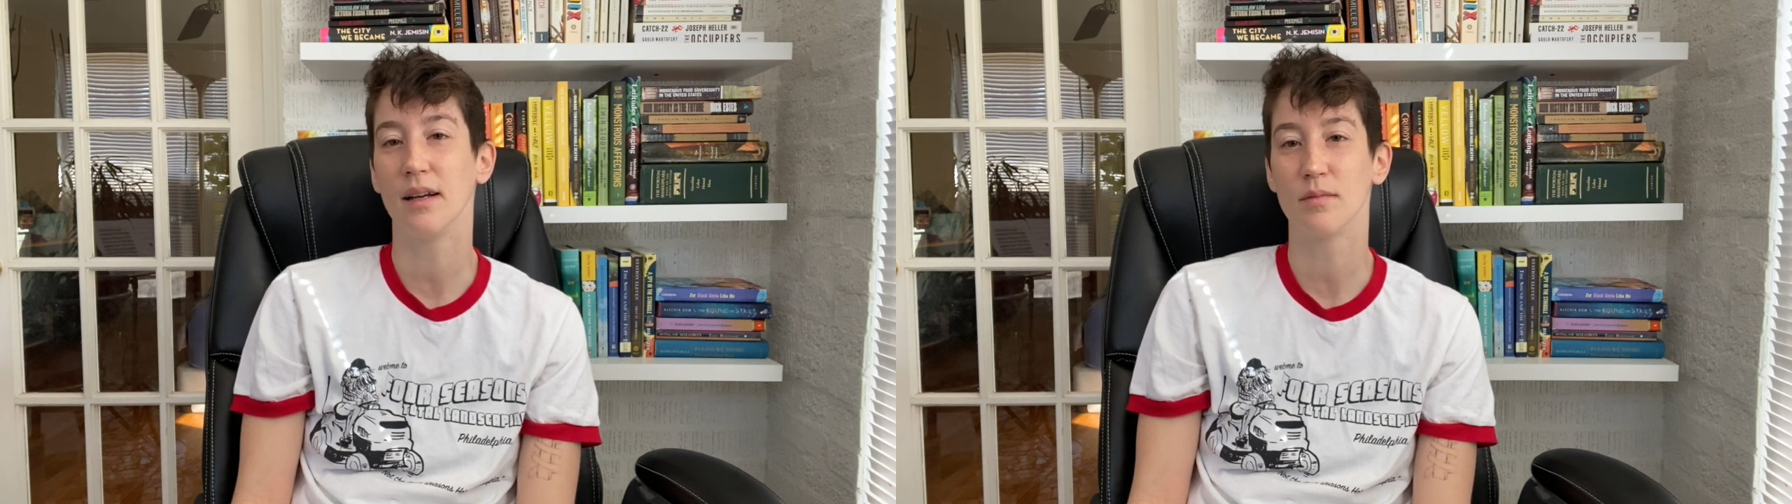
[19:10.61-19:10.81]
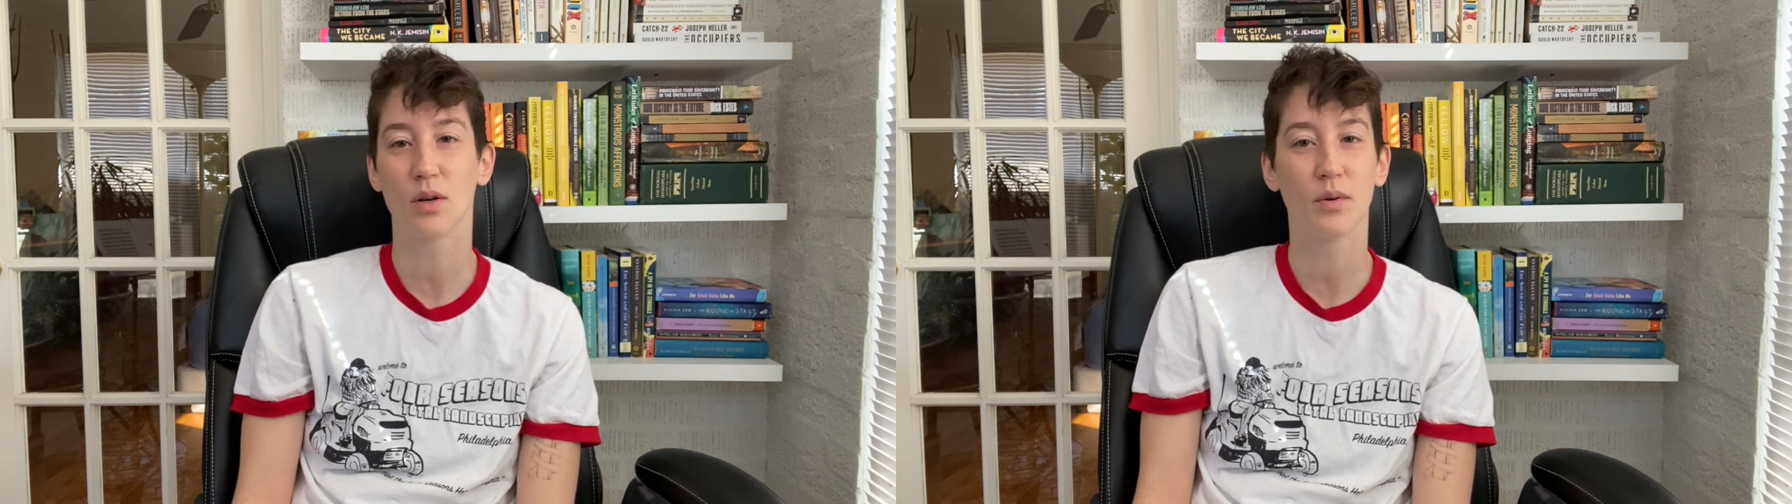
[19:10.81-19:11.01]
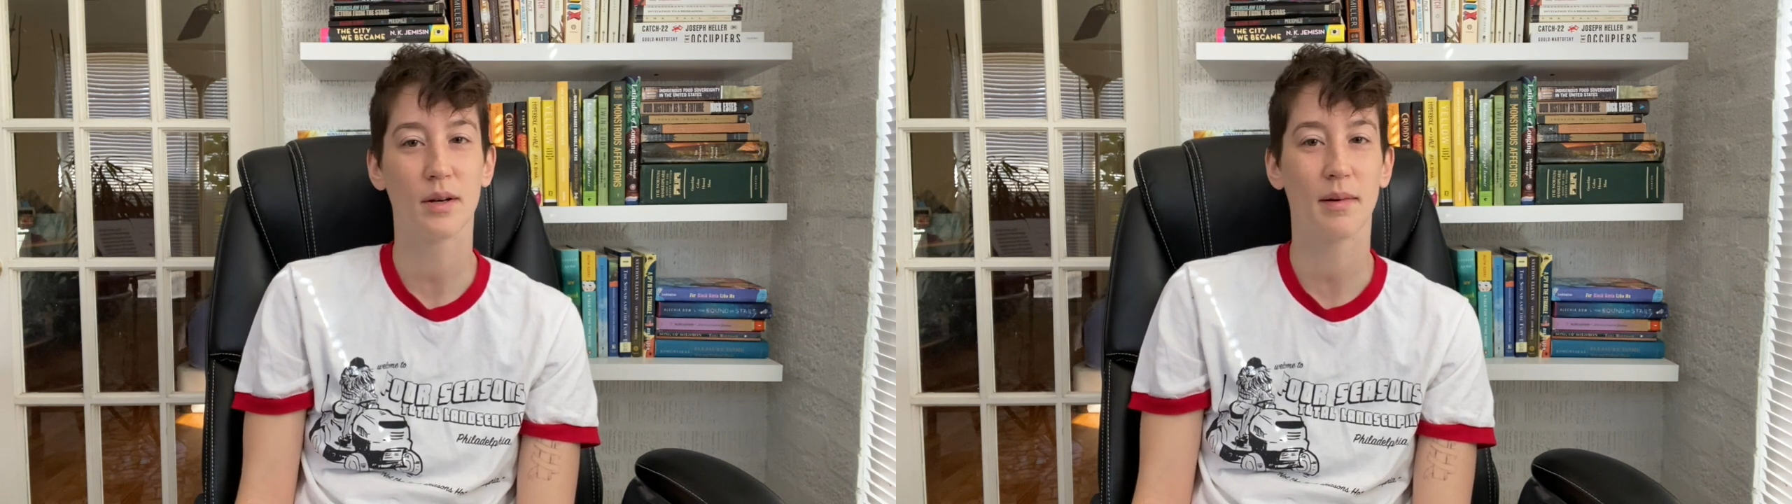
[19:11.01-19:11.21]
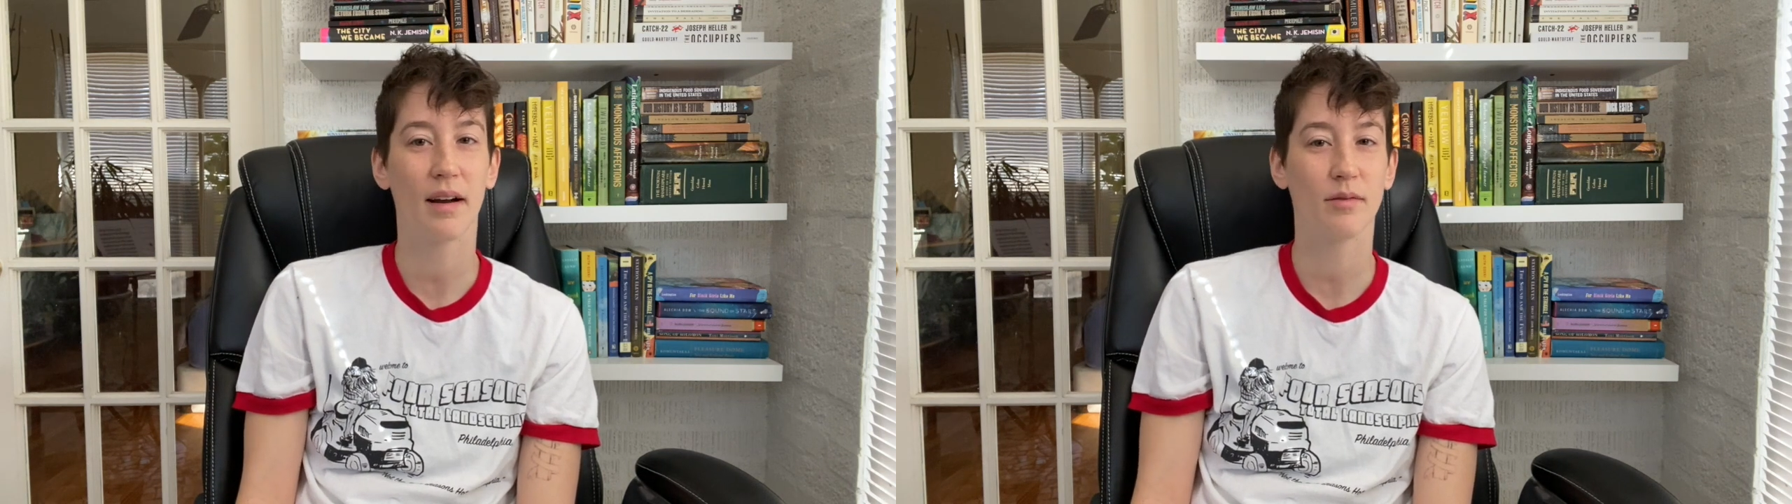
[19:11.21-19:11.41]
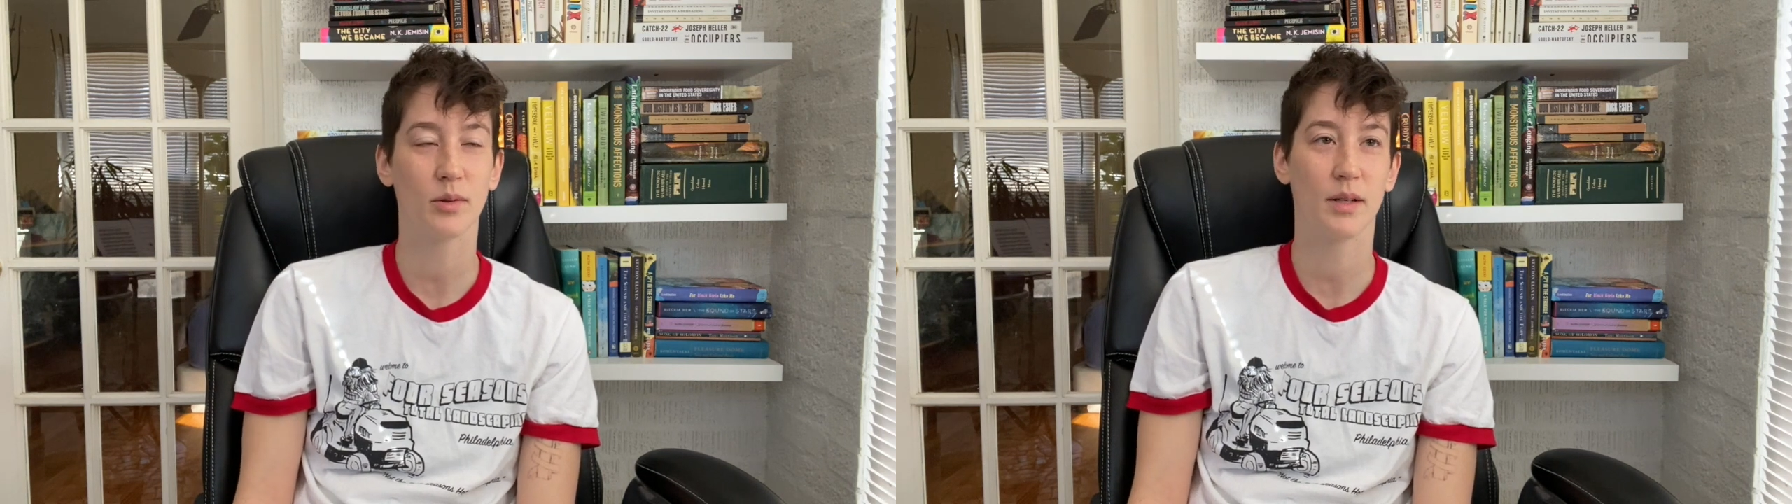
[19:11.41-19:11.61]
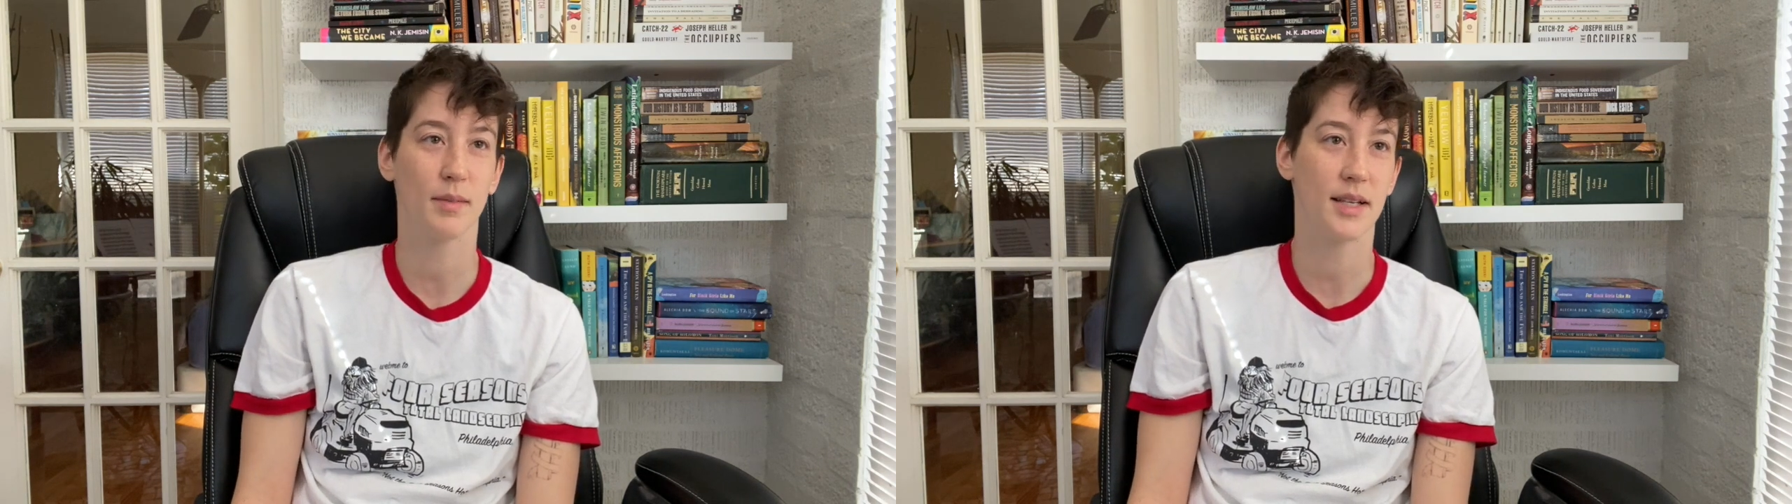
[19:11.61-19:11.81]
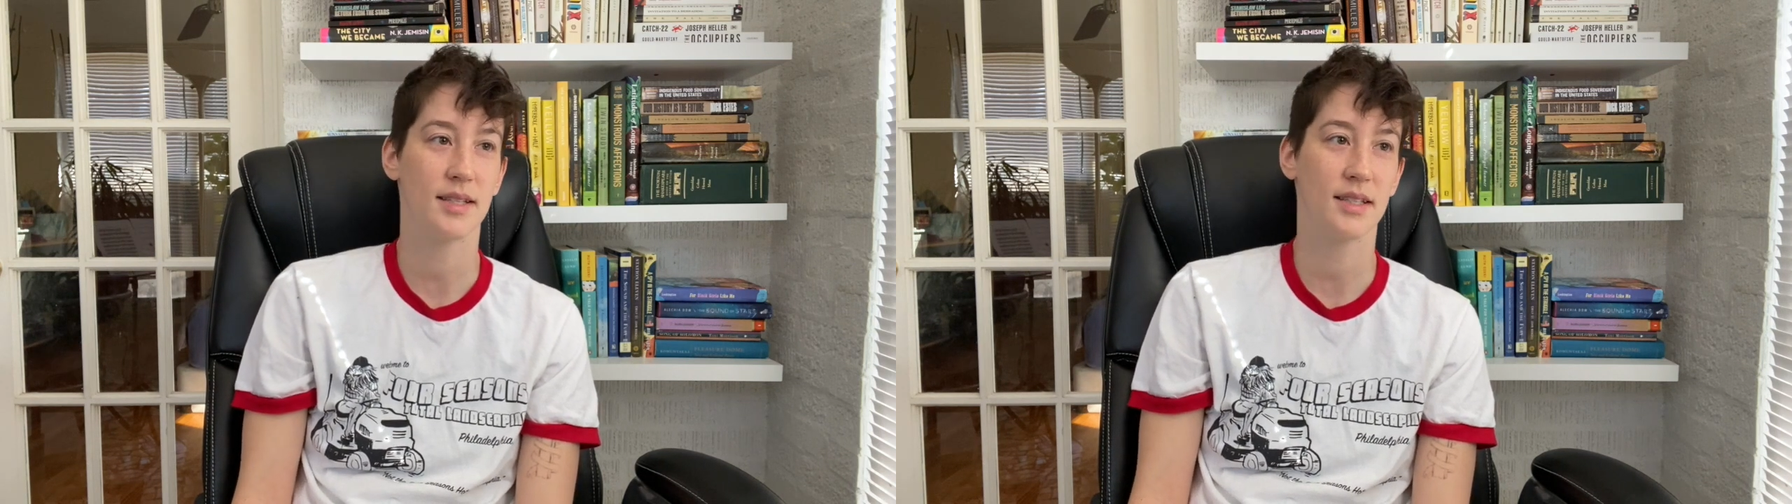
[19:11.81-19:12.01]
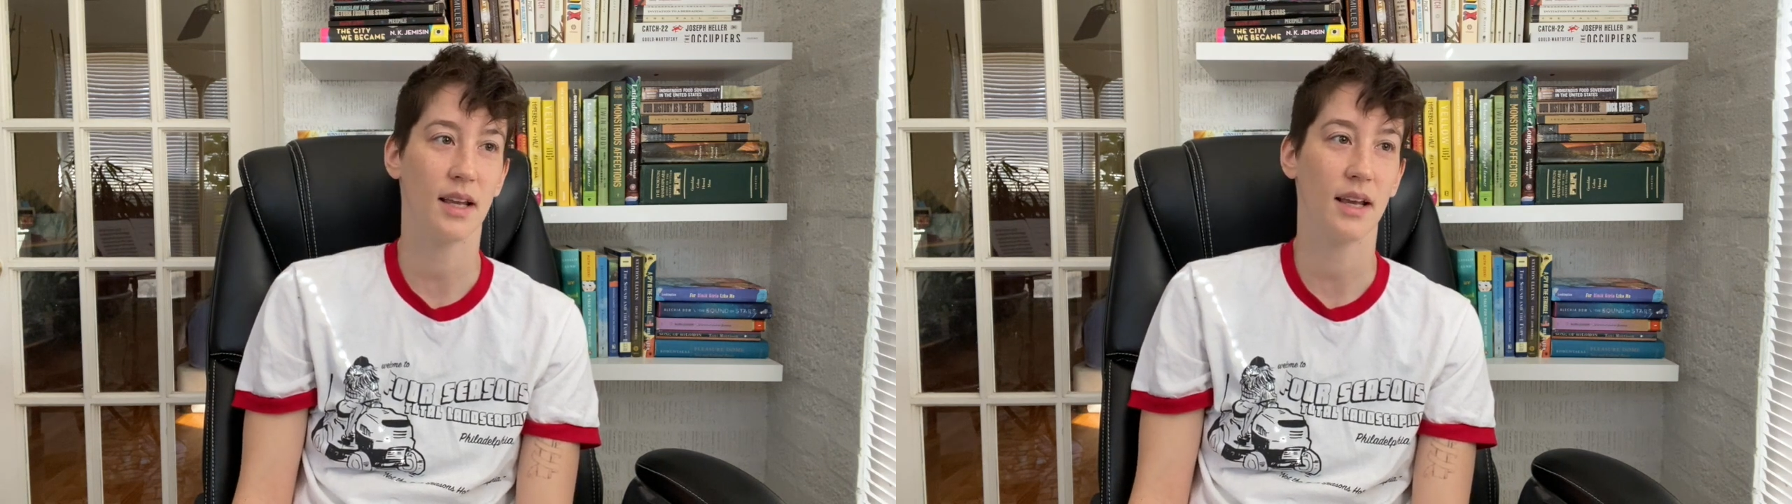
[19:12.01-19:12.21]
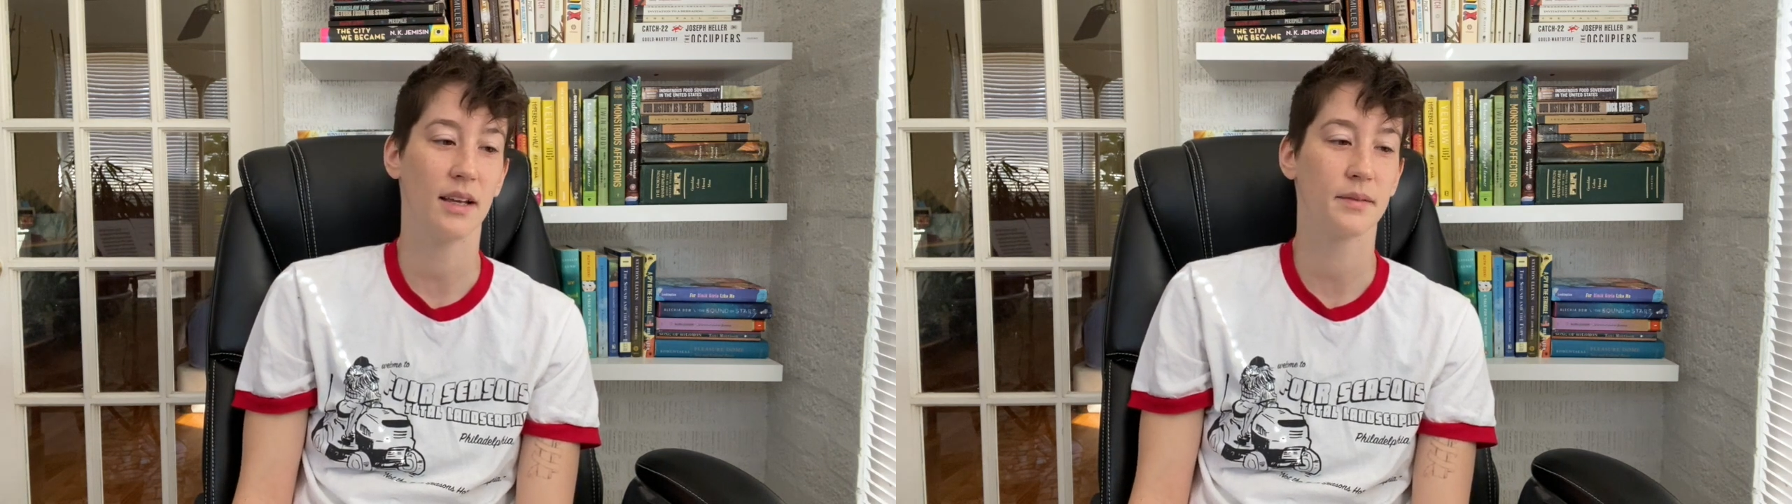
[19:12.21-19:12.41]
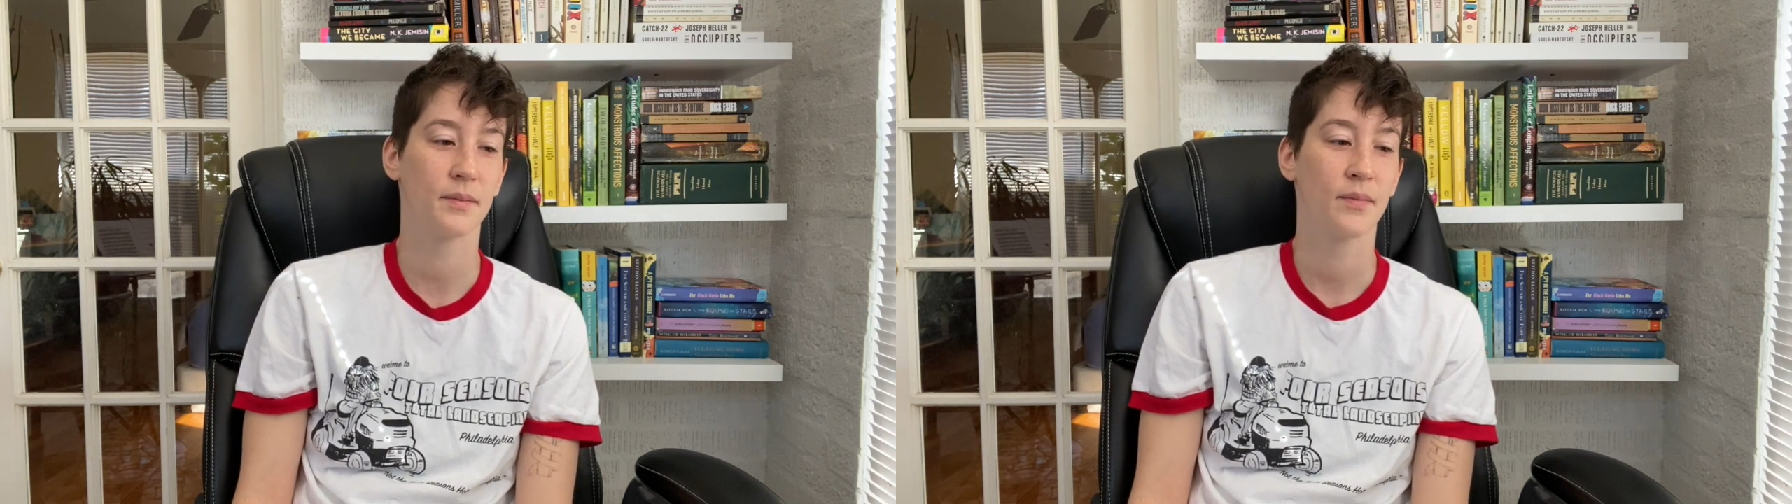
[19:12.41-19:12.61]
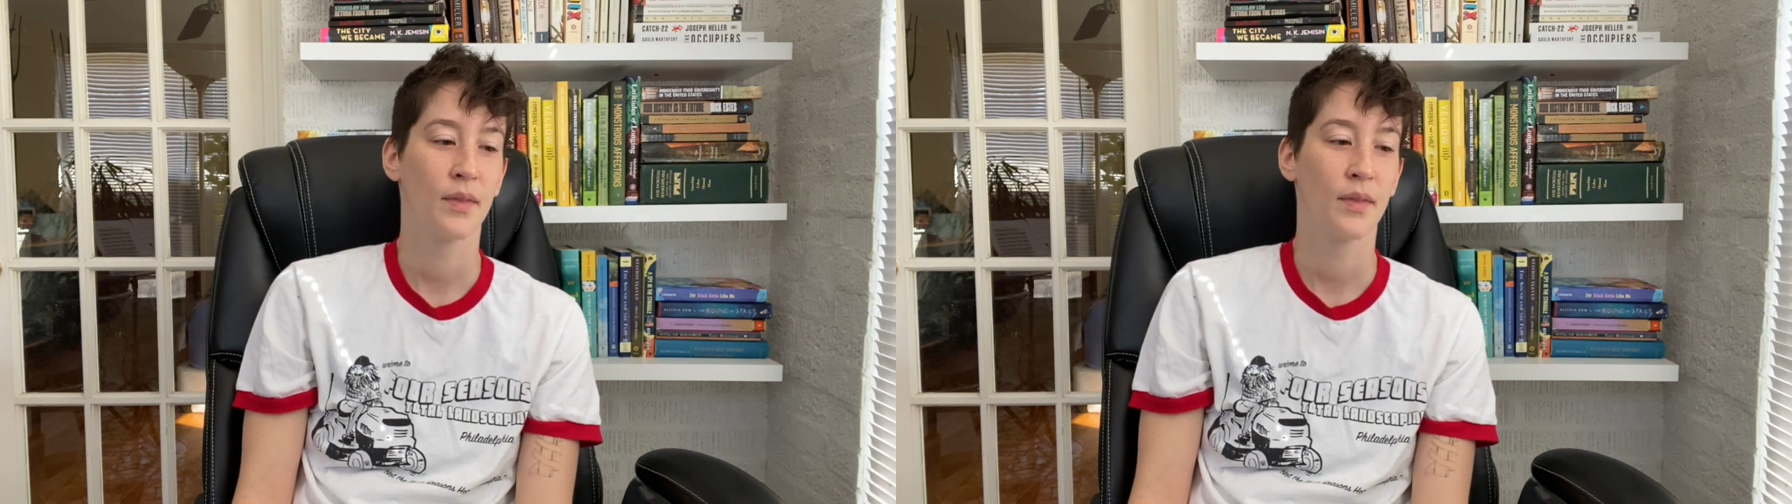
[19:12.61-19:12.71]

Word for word: I'm so worried about everyone in my state.